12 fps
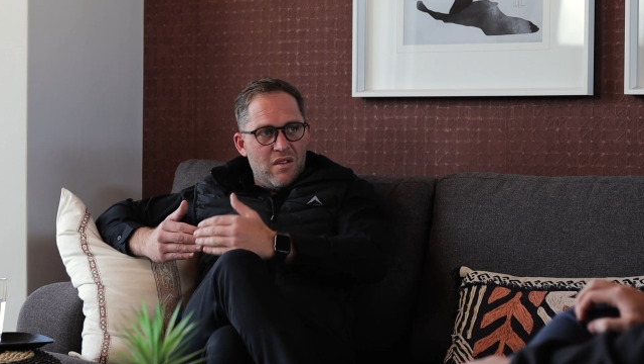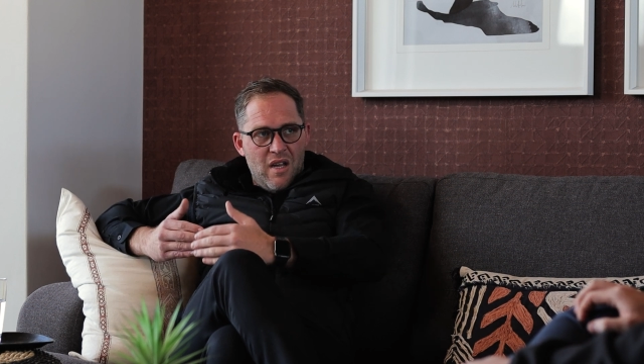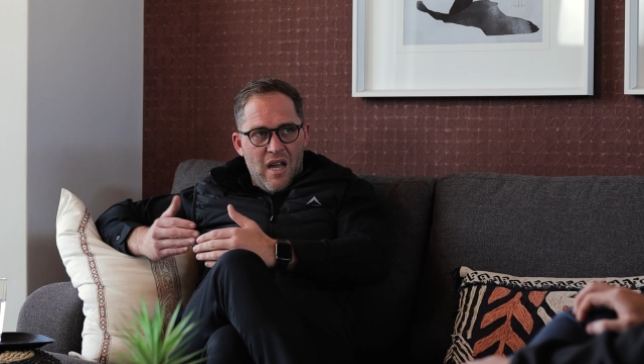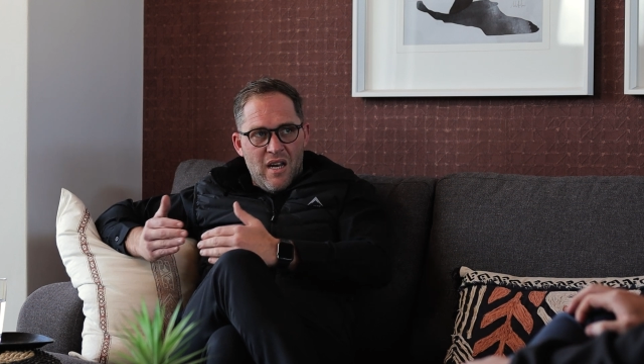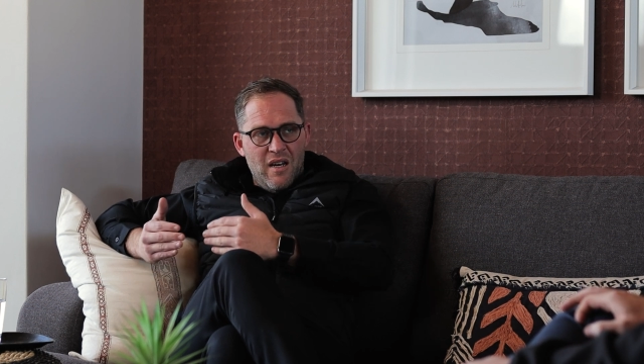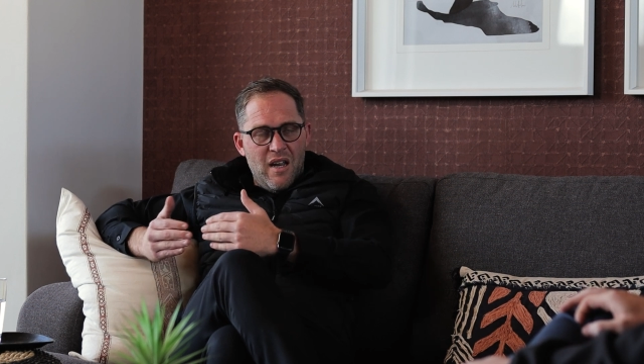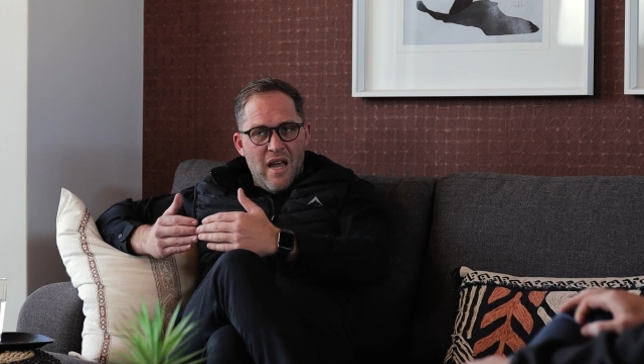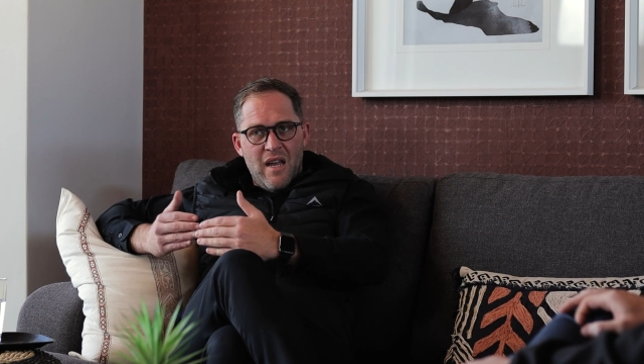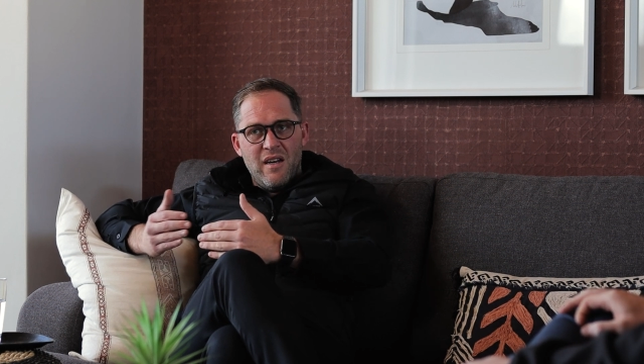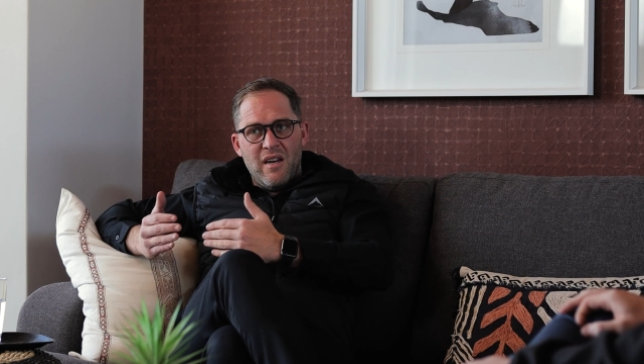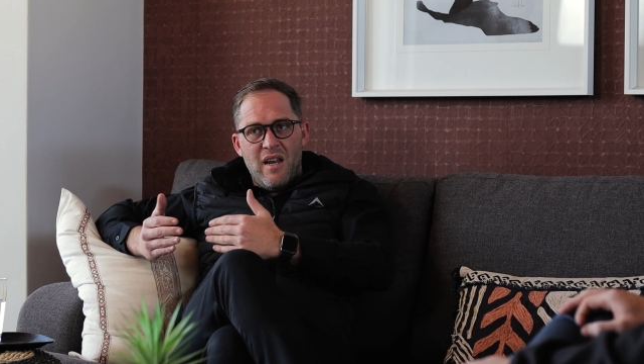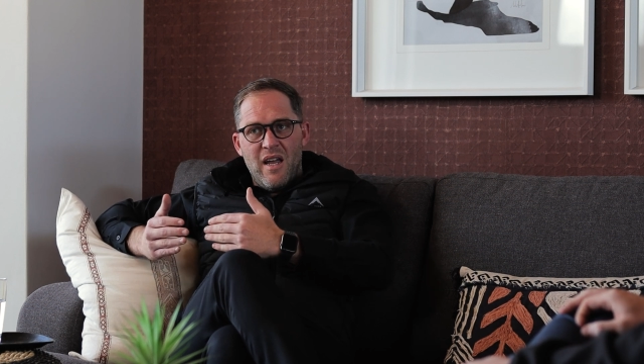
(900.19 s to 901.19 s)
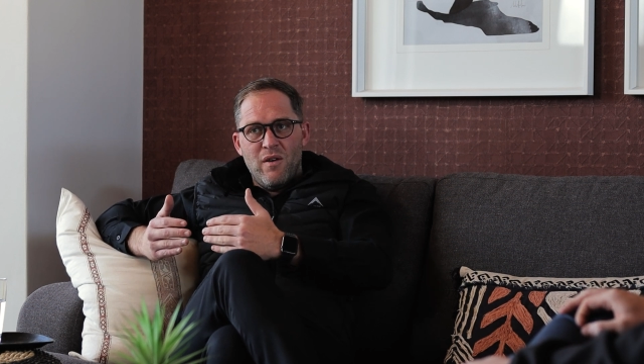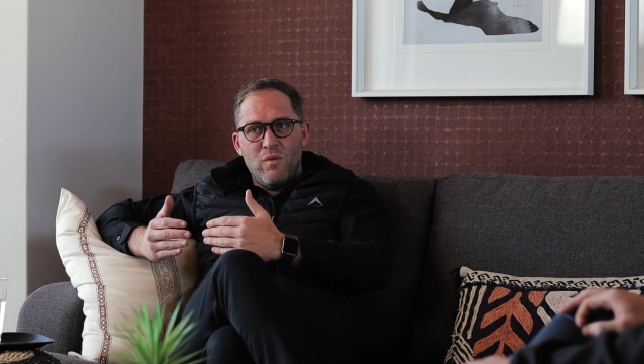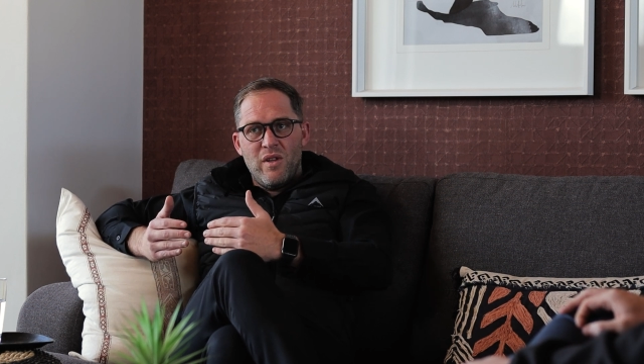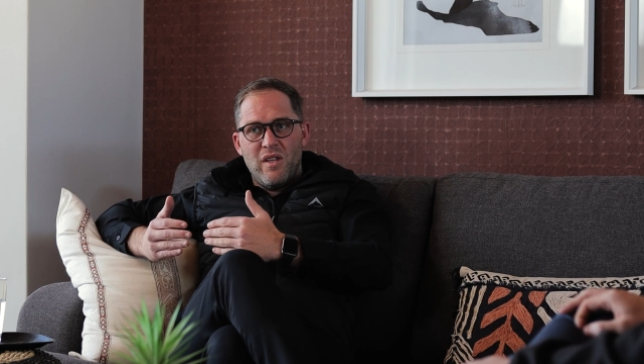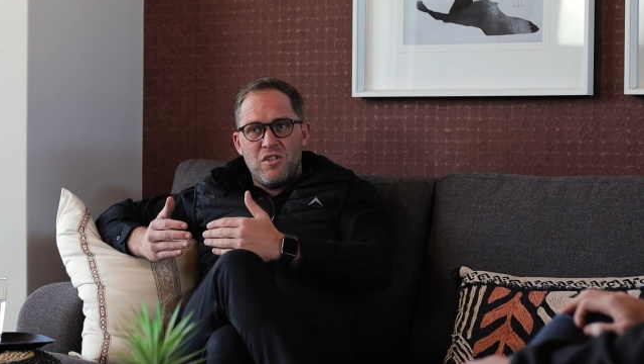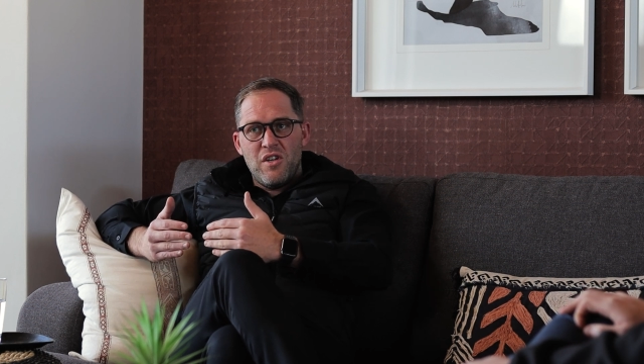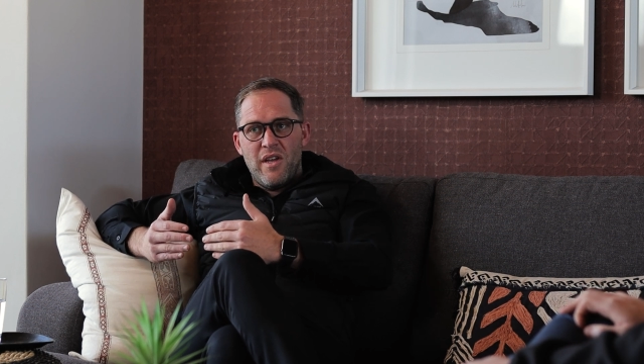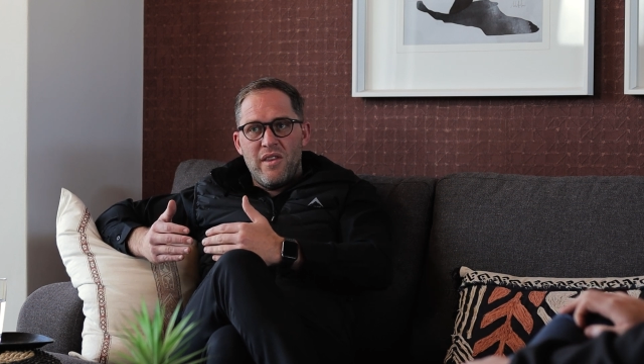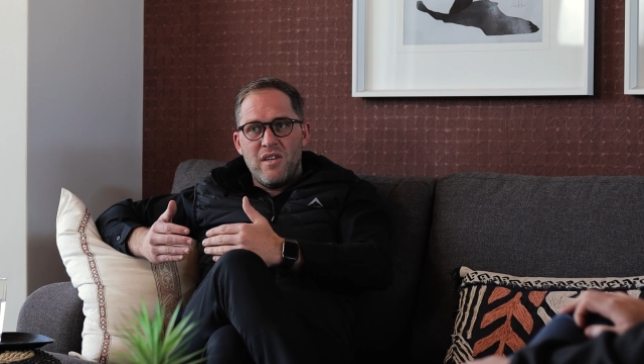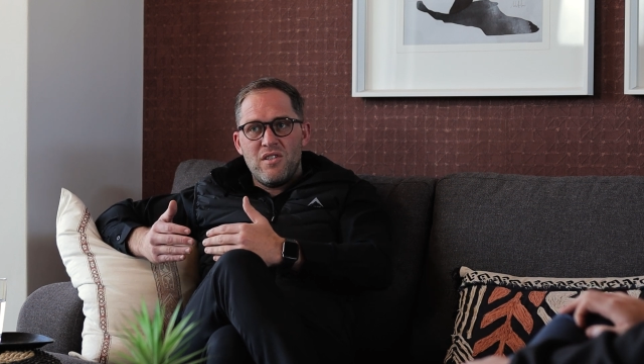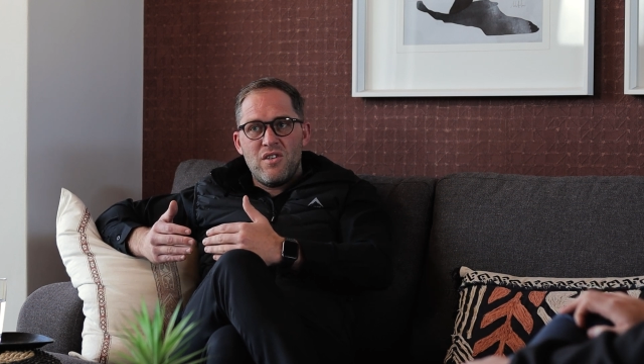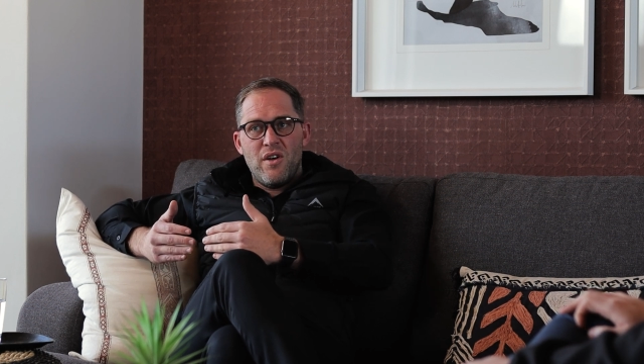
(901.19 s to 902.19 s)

hand in hand with each other.